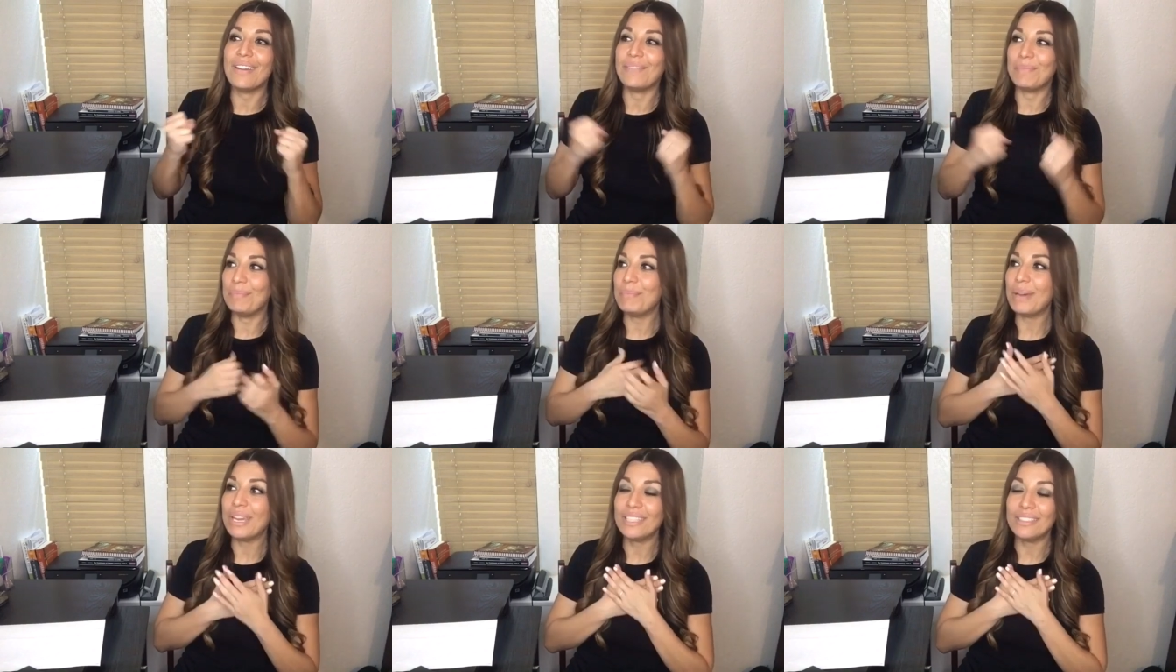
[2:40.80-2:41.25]

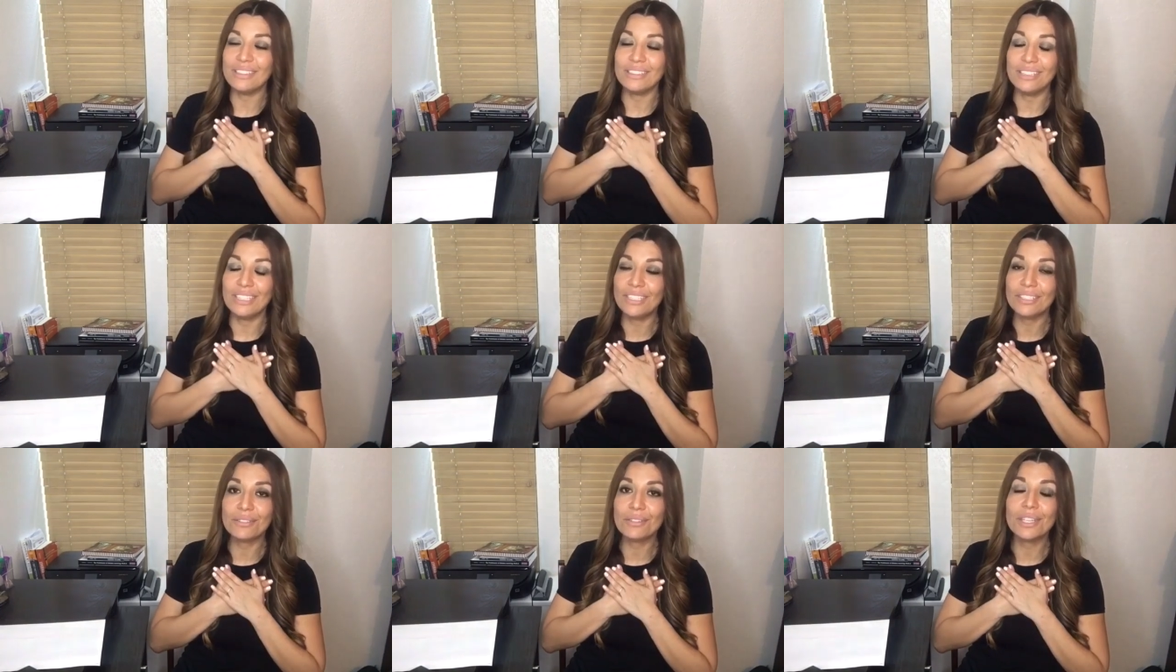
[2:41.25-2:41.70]
my
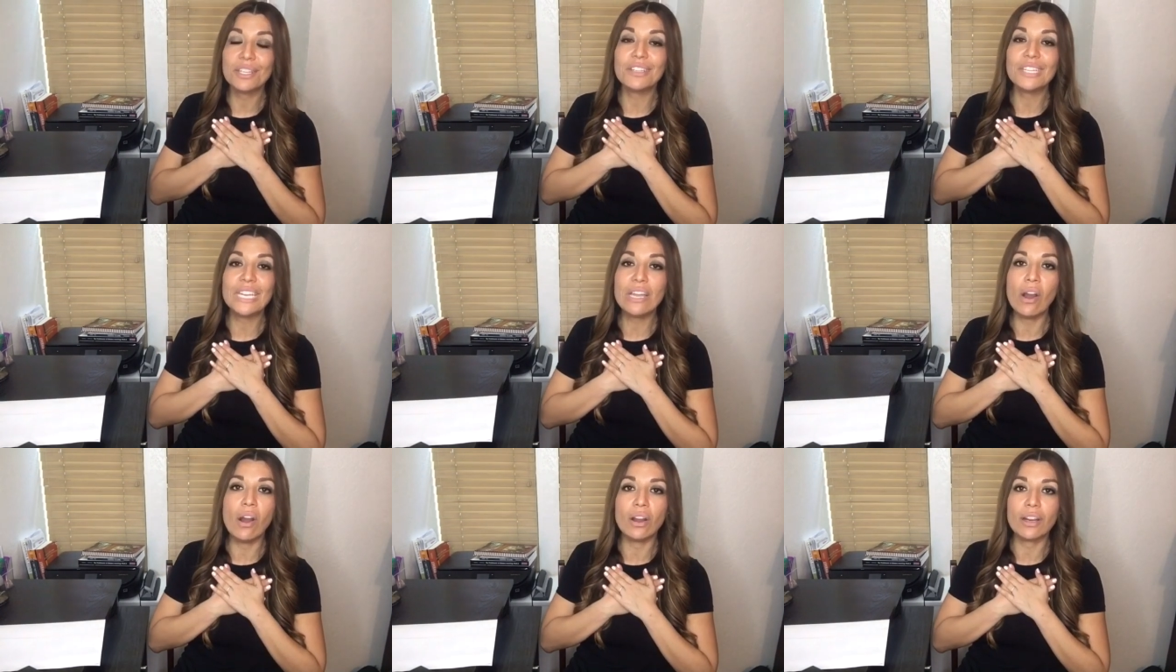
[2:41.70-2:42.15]

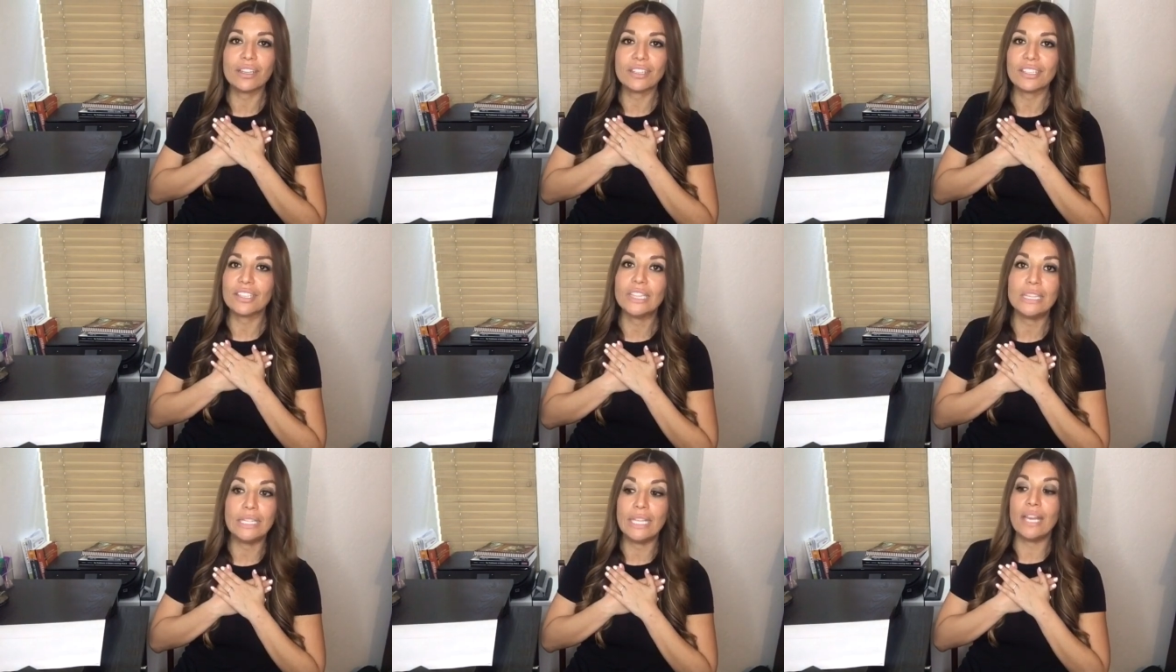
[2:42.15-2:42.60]
literary
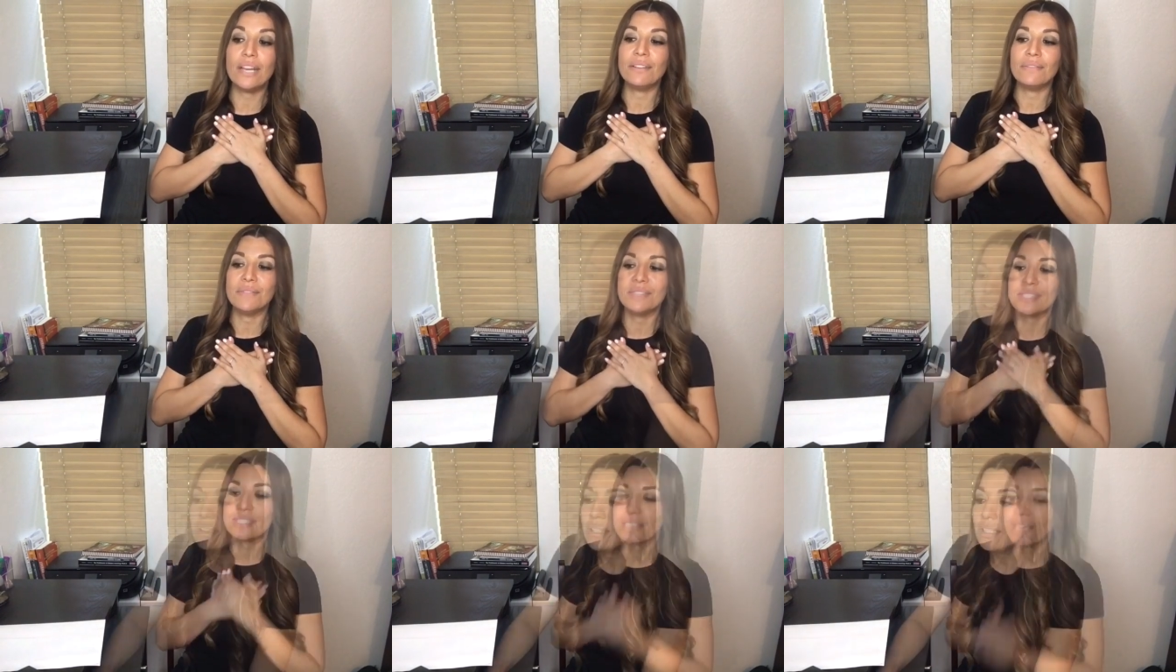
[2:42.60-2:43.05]
heart
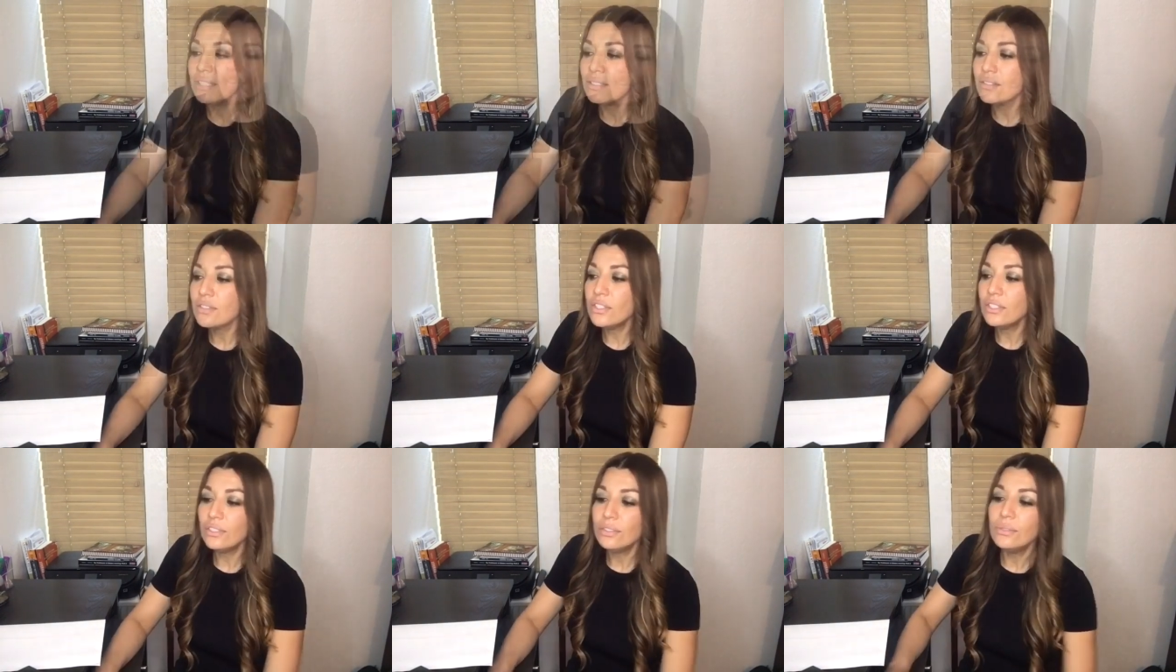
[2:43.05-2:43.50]
loves.
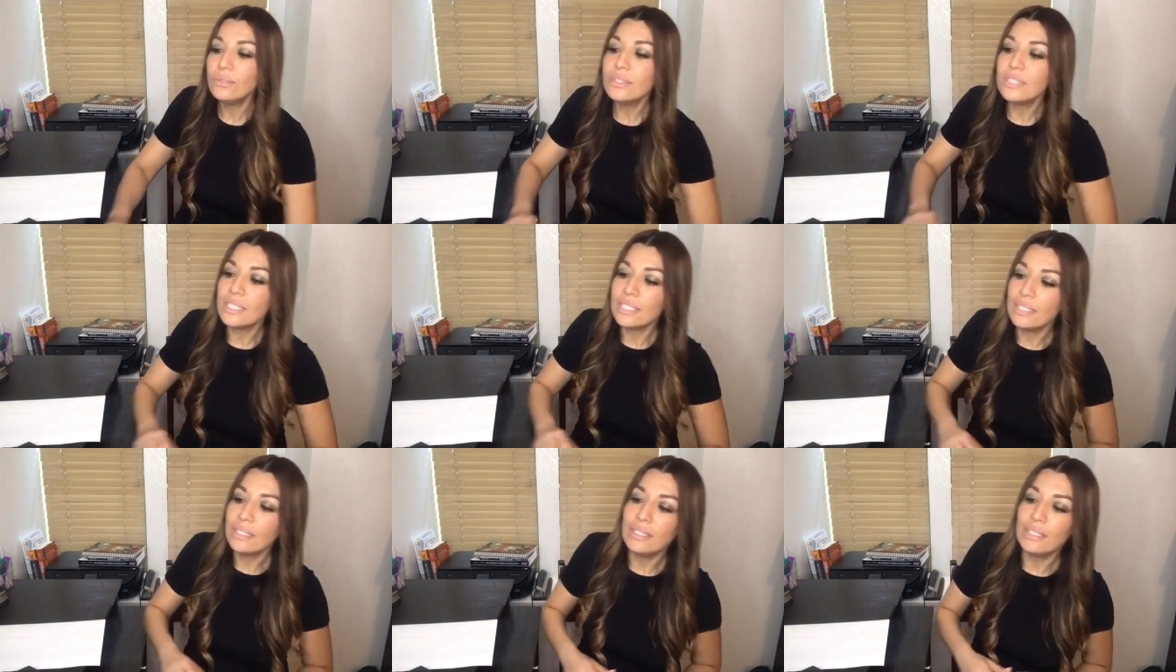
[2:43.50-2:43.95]
These new
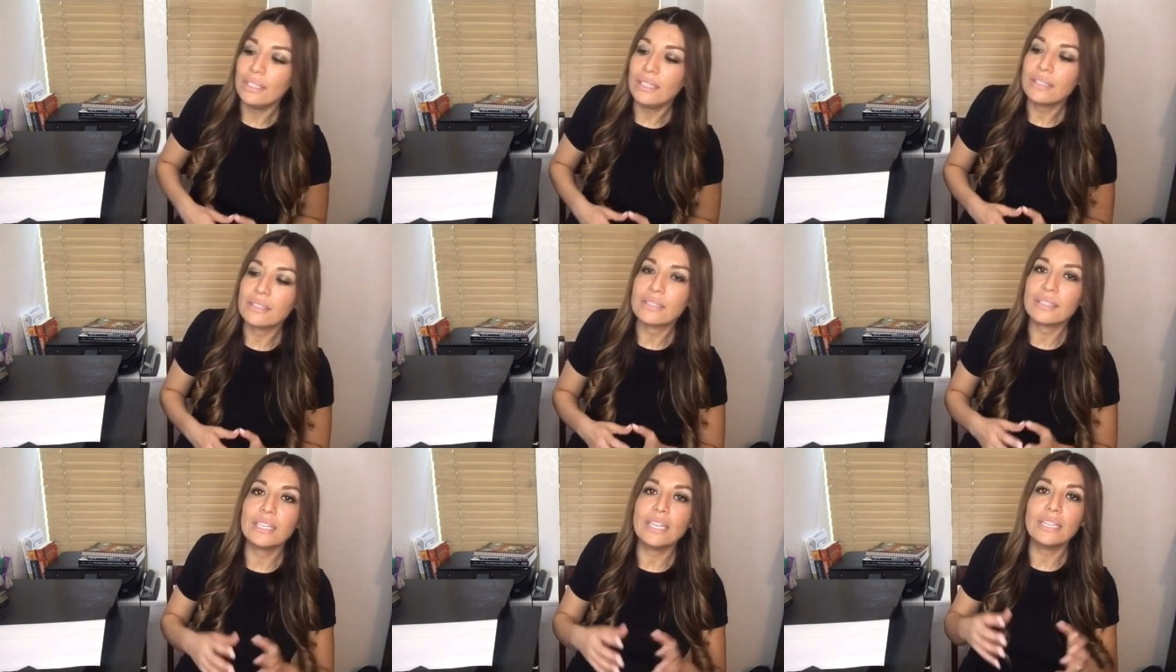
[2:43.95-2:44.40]

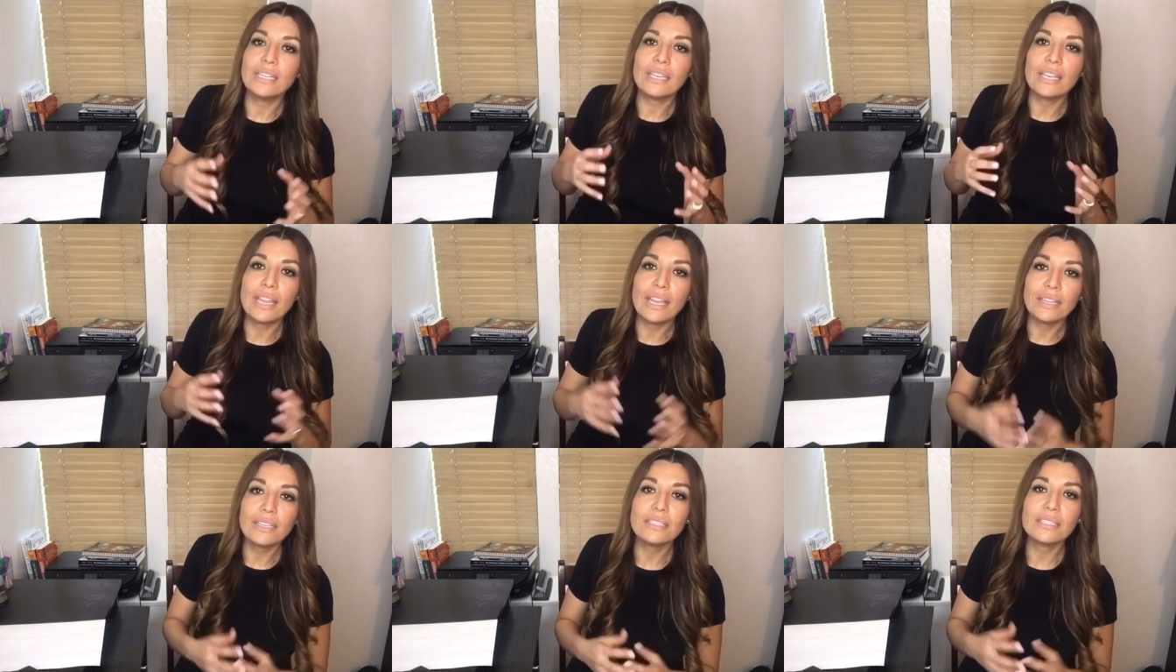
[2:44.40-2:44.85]
TEKS
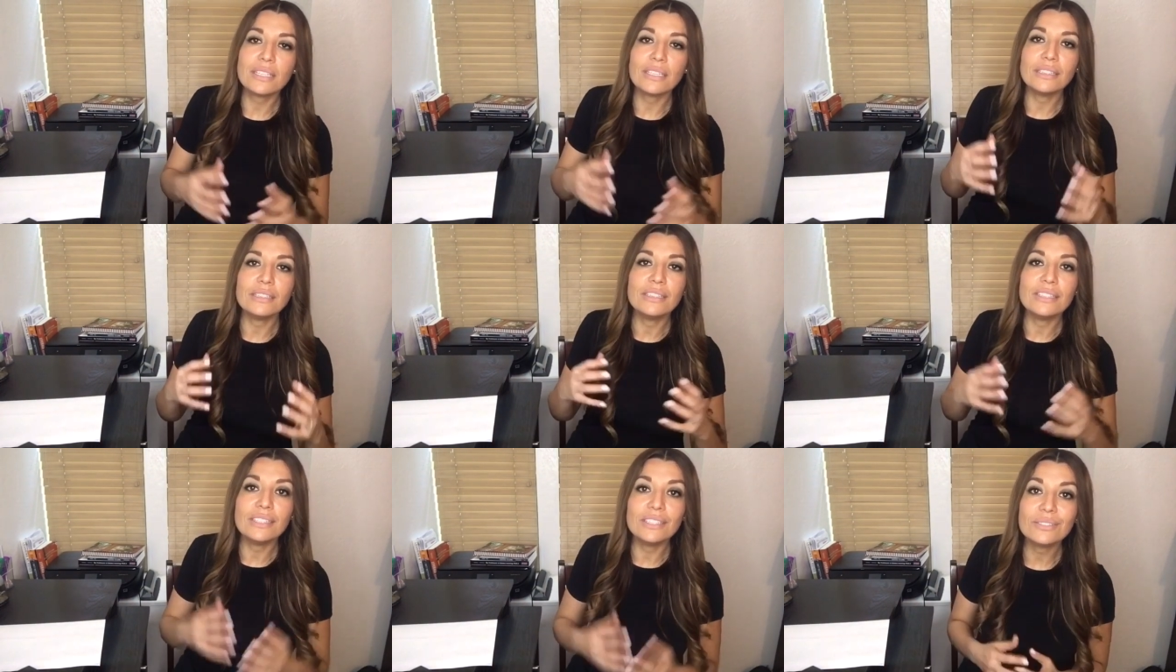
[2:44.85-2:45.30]
connect
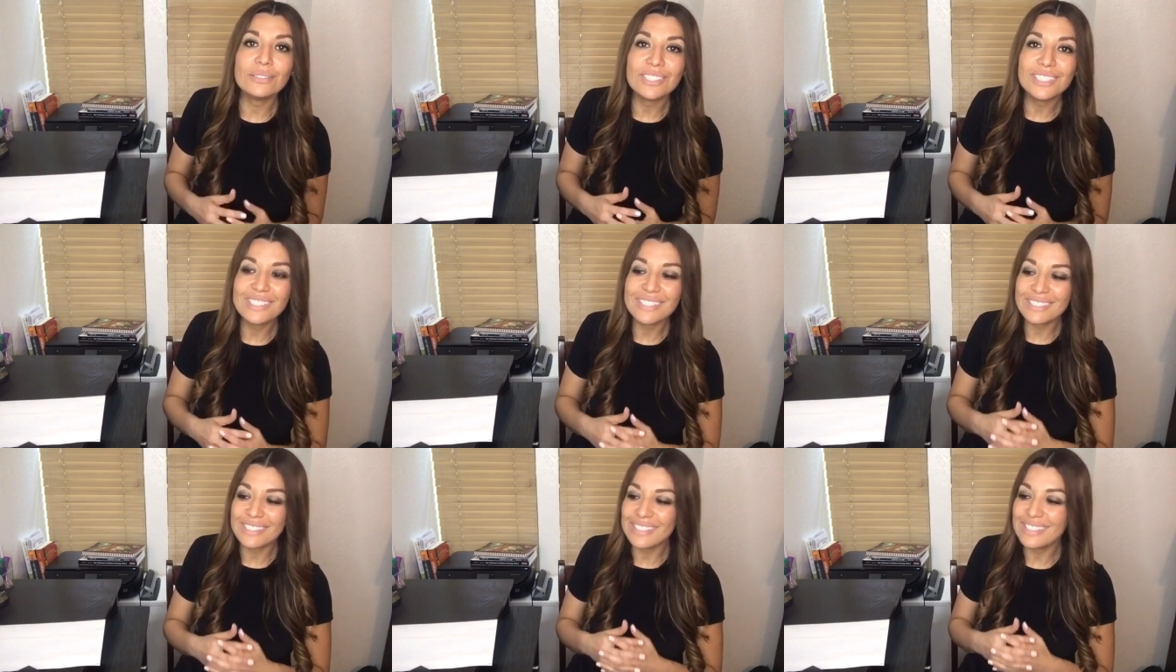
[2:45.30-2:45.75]

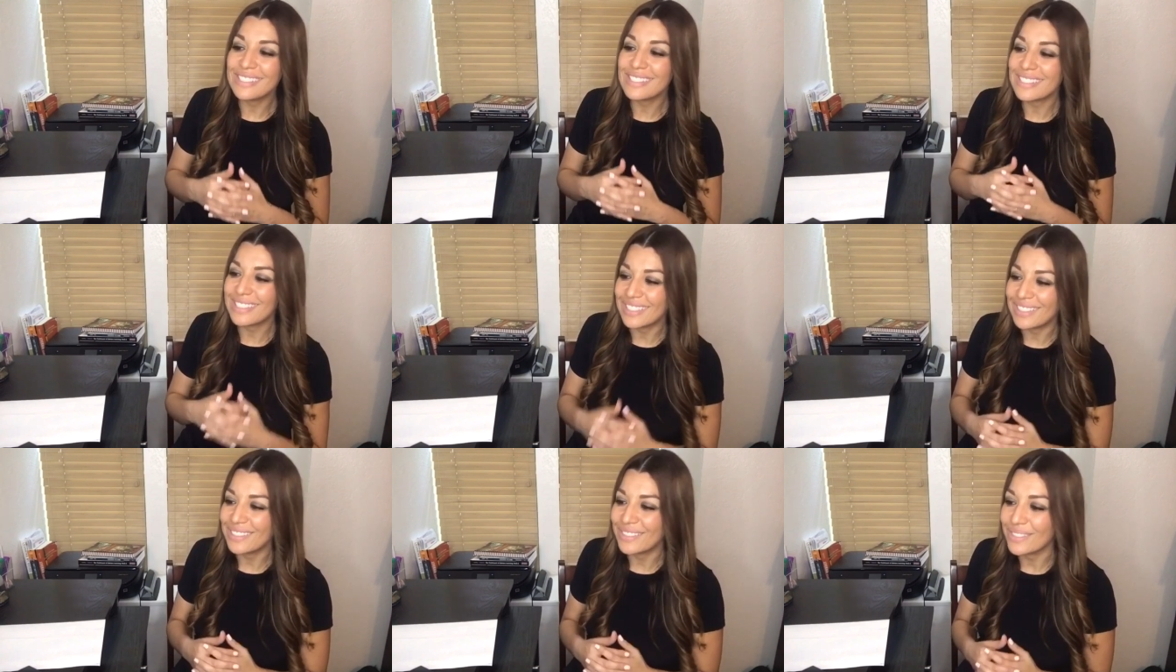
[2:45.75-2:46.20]
literacy
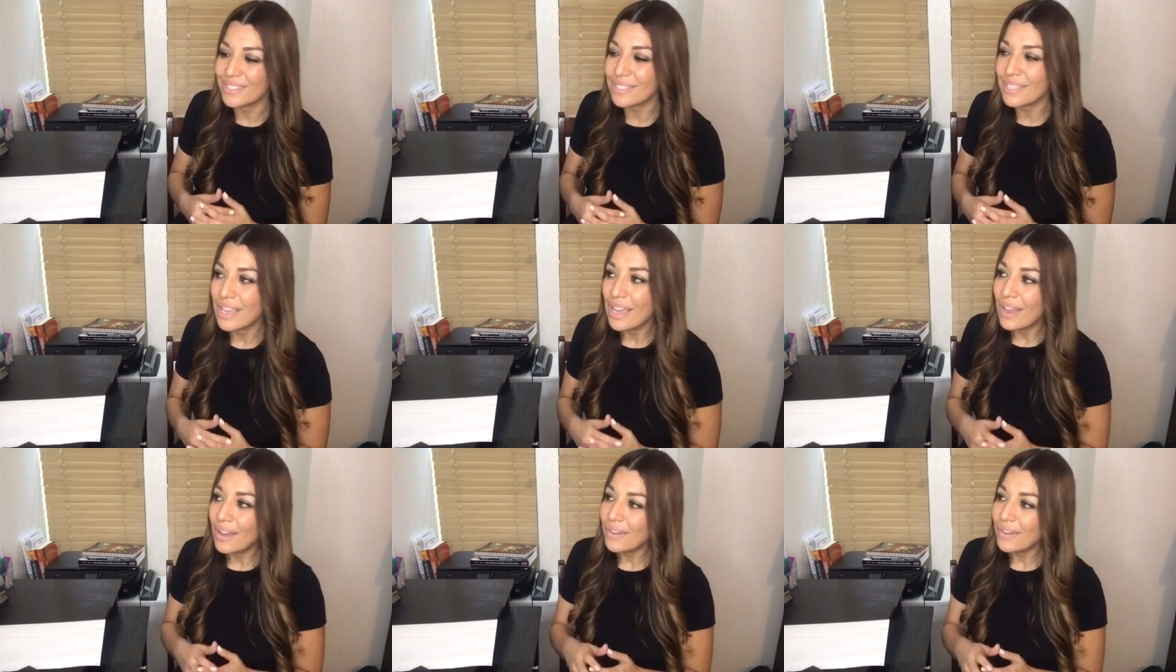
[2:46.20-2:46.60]
skills.